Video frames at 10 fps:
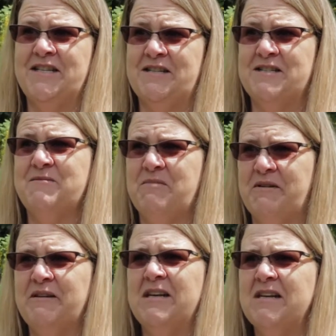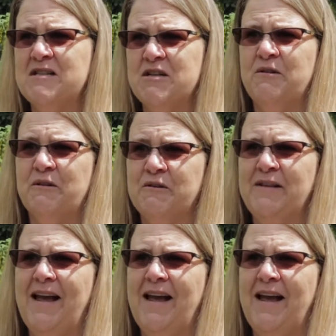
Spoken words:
a disability to learn